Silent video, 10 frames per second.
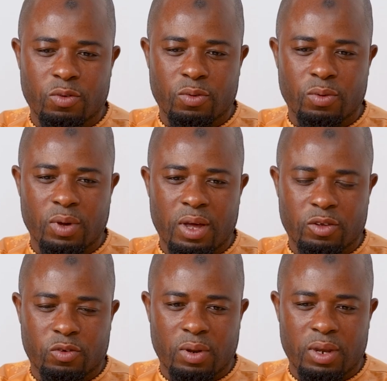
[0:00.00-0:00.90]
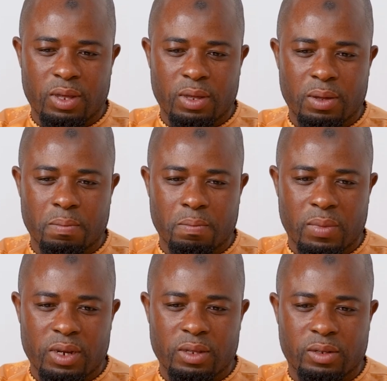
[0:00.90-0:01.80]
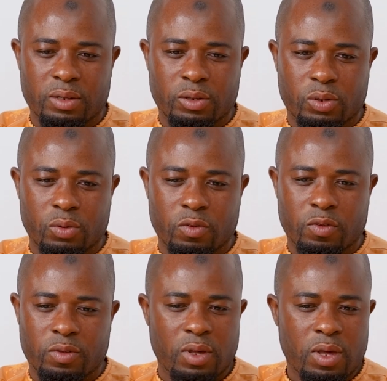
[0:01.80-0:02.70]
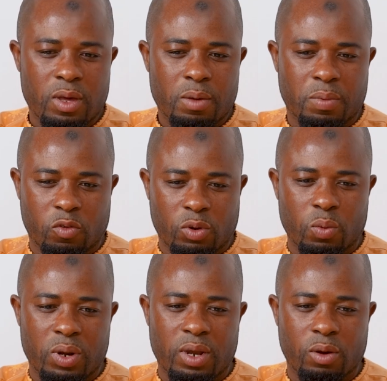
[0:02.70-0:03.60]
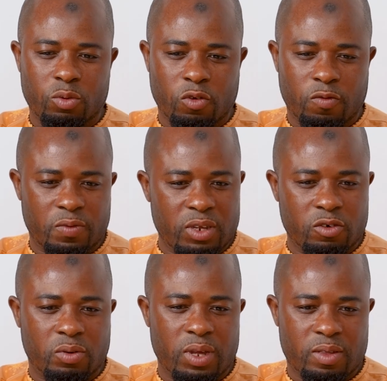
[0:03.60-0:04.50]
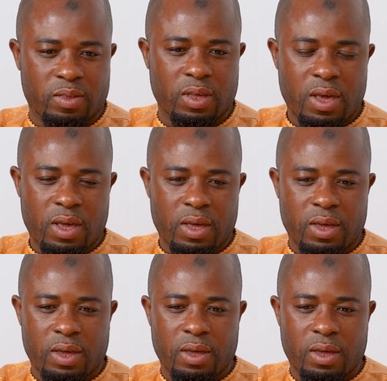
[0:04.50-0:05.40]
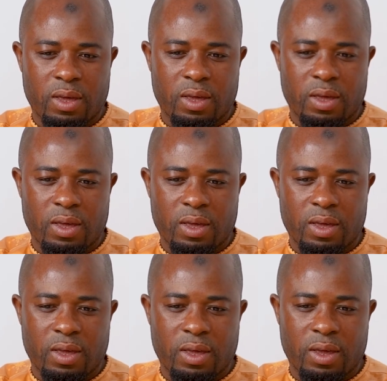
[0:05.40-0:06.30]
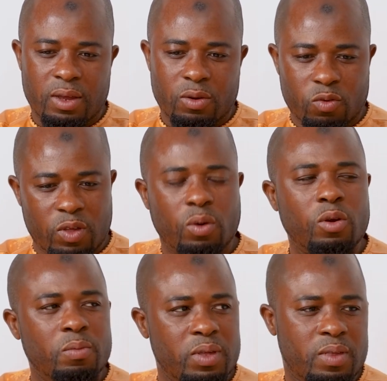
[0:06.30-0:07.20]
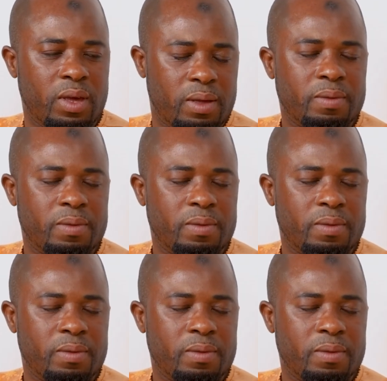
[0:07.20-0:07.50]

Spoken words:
to actually manage issues, particularly when there are a lot of interest in those economies.